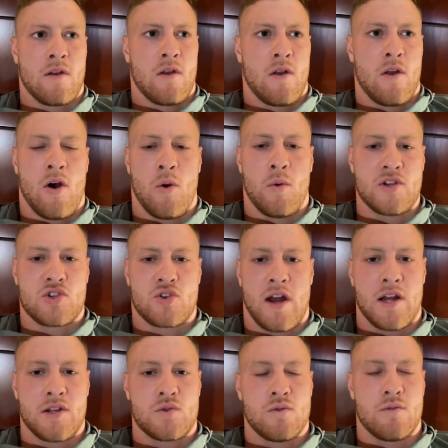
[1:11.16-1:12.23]
always
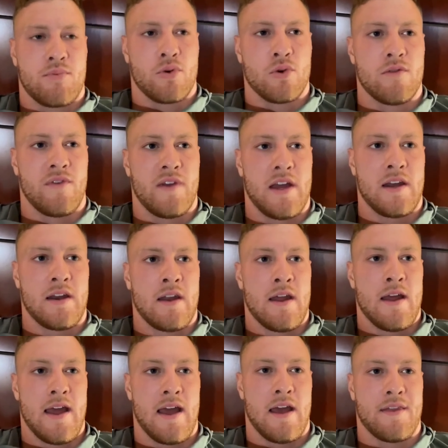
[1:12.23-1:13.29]
trying to improve in,
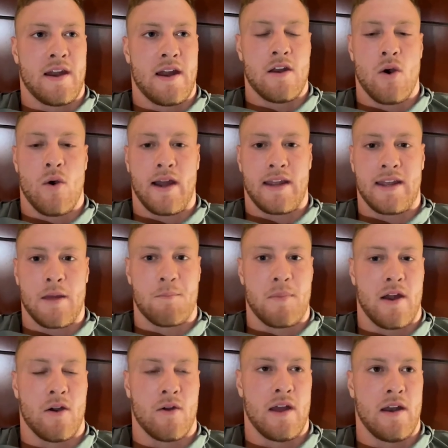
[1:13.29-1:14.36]
and that I know I can get
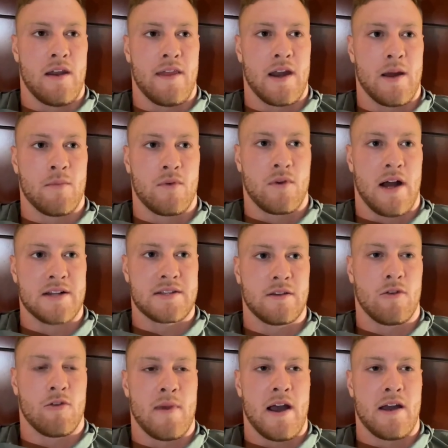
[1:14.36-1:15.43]
better in, and that I'm constantly
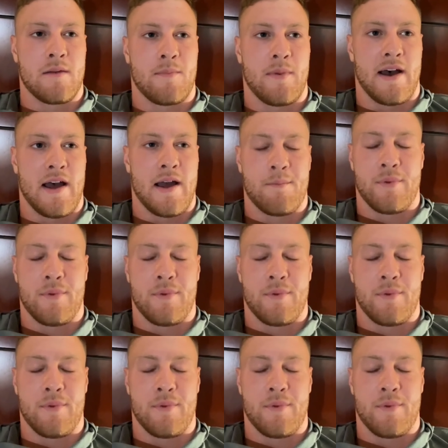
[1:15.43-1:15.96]
reminded by.